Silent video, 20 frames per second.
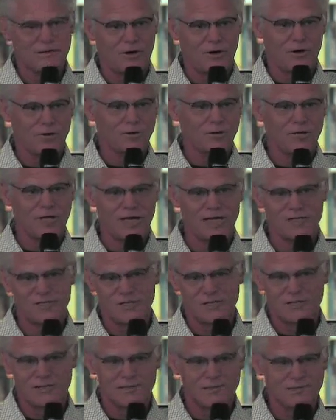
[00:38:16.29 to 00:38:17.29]
all the
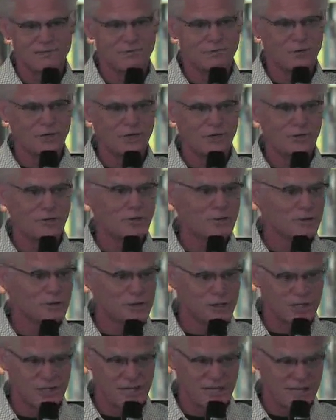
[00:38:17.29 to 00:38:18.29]
glass that we
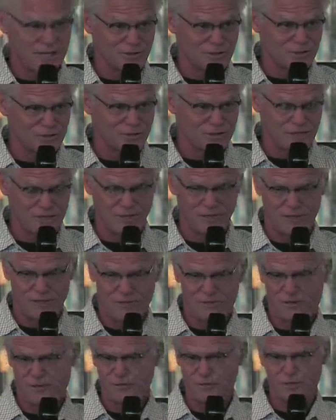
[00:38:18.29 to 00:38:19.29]
use in Kansas City,
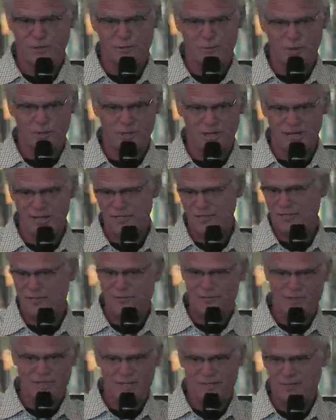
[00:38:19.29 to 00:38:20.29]
all the consumer glass
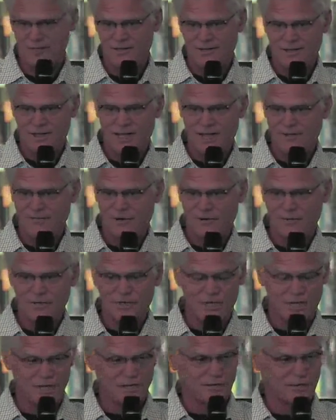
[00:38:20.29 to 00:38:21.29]
that we have
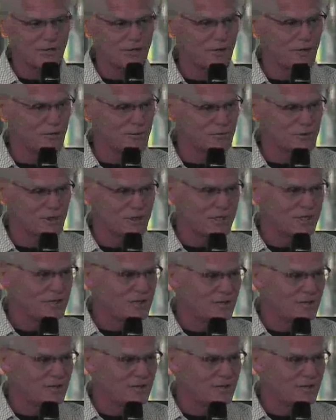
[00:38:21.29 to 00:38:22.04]
every day in our homes,